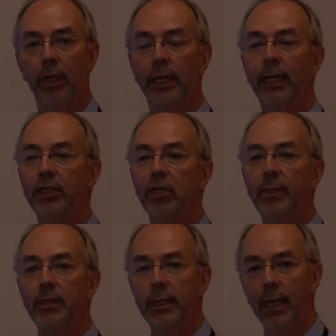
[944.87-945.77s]
It actually
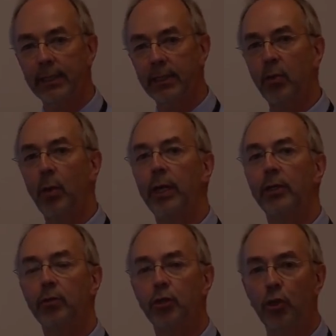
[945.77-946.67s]
means cutting away
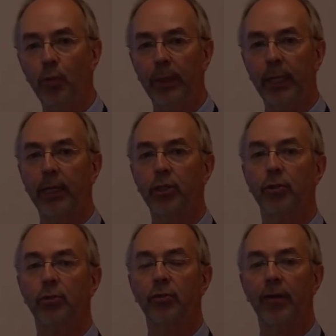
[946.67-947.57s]
those
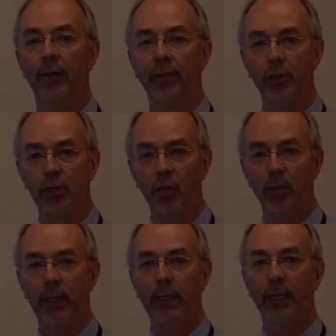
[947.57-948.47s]
duplications of having so
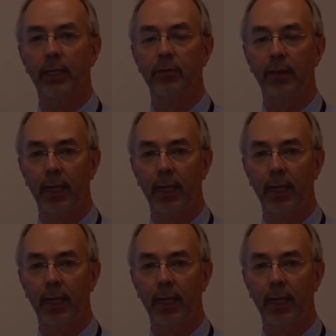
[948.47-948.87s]
many layers of